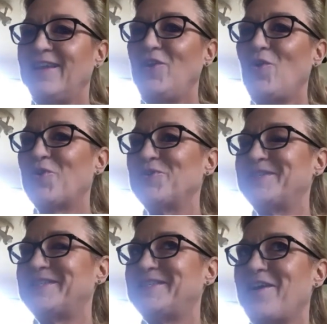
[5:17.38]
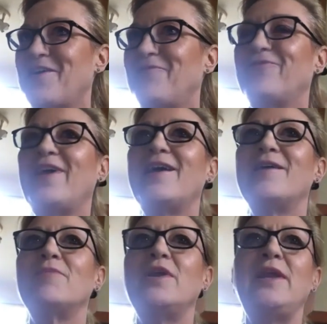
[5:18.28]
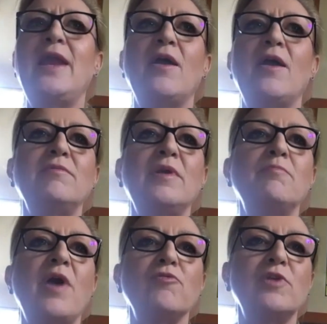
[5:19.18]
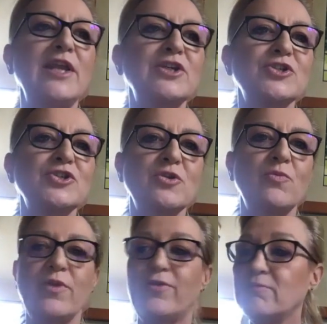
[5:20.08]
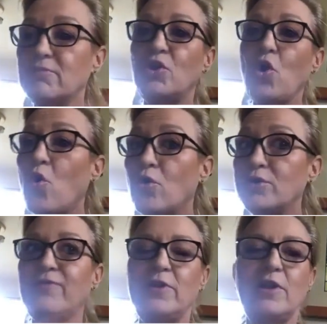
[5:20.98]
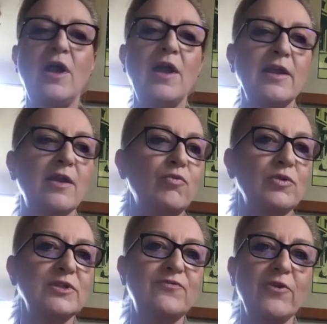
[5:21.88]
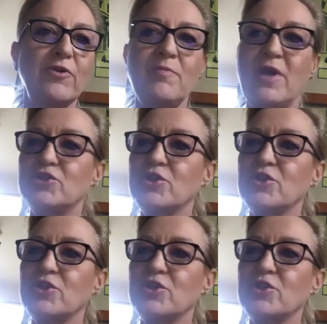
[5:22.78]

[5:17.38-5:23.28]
not good stuff. Yeah, my relationship with God, if you like, was very much,